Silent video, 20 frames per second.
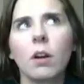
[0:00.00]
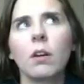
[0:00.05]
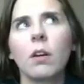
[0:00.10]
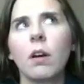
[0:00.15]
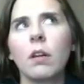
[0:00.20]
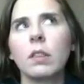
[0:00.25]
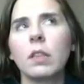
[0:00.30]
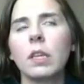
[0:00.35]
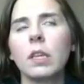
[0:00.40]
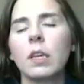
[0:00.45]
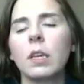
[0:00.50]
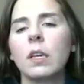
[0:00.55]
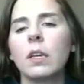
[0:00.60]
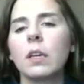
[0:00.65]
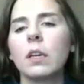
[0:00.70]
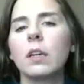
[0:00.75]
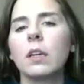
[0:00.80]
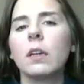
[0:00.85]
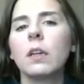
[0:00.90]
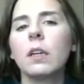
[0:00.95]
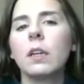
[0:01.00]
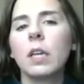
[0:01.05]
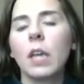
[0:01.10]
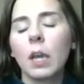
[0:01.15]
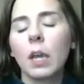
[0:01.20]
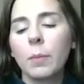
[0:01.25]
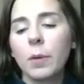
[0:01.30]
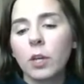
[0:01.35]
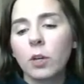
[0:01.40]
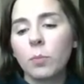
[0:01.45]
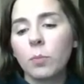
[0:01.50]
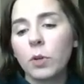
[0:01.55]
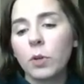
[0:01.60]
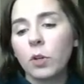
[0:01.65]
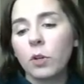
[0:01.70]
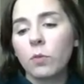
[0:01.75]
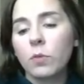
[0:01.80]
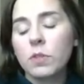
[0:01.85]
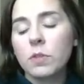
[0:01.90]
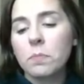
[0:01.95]
on the gaming
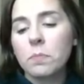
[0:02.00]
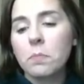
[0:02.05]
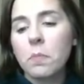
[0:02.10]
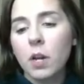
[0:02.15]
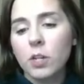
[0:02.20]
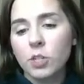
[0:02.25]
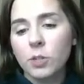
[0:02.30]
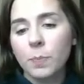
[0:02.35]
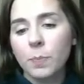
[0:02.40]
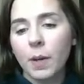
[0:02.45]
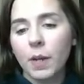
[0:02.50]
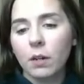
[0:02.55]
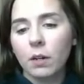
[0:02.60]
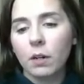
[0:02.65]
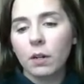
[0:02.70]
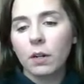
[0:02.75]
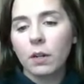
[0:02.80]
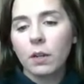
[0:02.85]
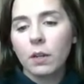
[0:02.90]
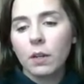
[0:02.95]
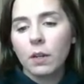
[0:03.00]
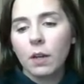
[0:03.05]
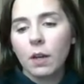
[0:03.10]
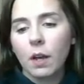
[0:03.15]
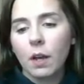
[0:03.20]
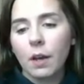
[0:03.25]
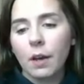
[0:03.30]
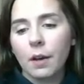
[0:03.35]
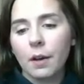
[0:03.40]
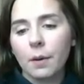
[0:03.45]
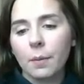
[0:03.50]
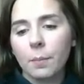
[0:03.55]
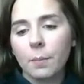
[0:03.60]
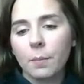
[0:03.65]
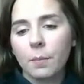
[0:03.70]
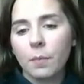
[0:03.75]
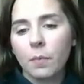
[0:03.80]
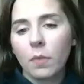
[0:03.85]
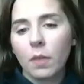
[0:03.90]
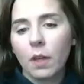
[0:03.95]
computer was much better
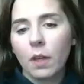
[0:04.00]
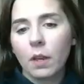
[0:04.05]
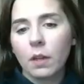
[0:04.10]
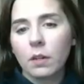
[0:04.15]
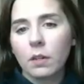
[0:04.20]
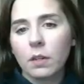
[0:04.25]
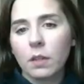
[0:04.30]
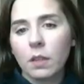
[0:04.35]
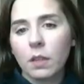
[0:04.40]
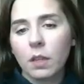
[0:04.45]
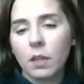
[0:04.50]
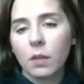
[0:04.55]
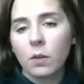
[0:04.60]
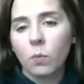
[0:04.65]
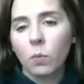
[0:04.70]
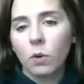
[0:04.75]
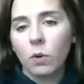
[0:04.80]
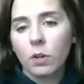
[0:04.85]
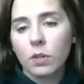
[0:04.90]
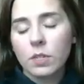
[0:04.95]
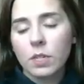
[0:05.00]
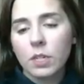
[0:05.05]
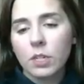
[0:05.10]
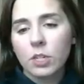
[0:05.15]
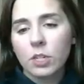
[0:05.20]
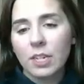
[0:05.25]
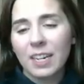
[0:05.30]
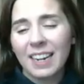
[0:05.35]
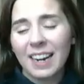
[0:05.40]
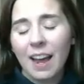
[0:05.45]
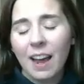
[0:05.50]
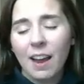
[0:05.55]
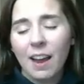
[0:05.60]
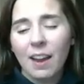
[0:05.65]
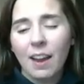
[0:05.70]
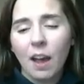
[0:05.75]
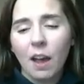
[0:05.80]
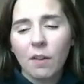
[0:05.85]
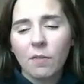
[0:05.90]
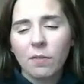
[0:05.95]
than the workstation, and I
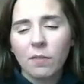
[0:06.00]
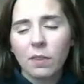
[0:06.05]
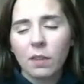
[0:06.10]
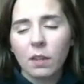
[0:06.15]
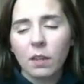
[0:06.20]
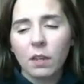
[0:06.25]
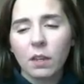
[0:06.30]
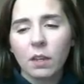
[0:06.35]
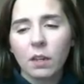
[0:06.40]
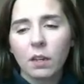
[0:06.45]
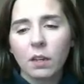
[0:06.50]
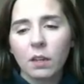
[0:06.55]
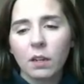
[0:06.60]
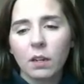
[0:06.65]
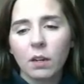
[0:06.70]
have the